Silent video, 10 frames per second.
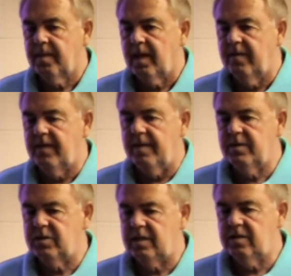If that
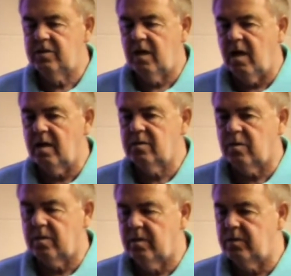machine jogs
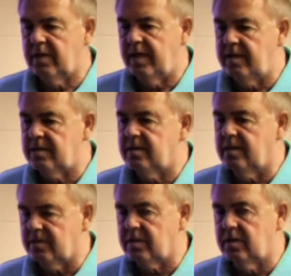or it rotates,
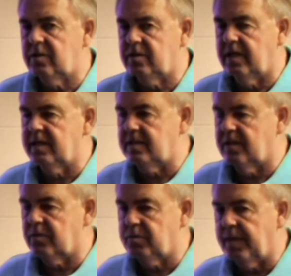there's a good chance
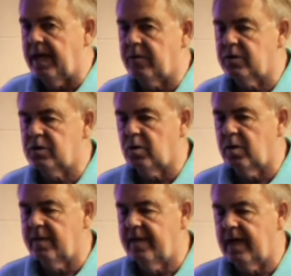there was power
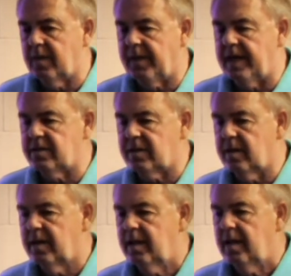stored in that
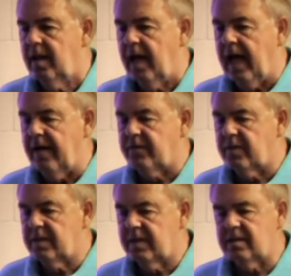capacitor.
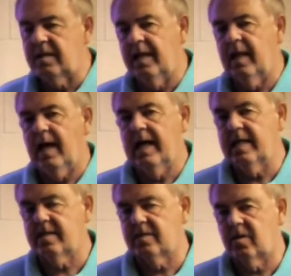After it does that, I
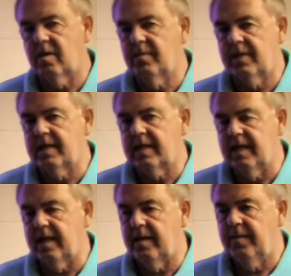hit the start button
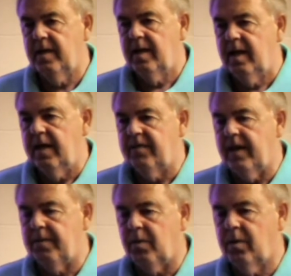again. At
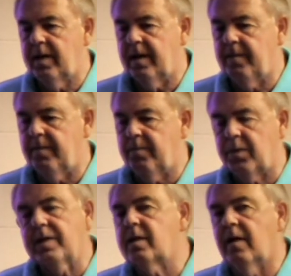that point, I'm
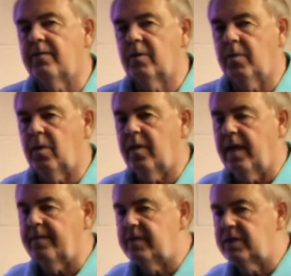pretty comfortable
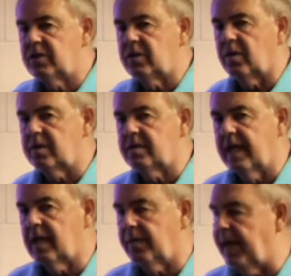that I've discharged
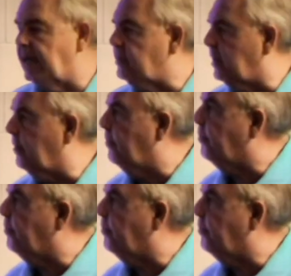that capacitor.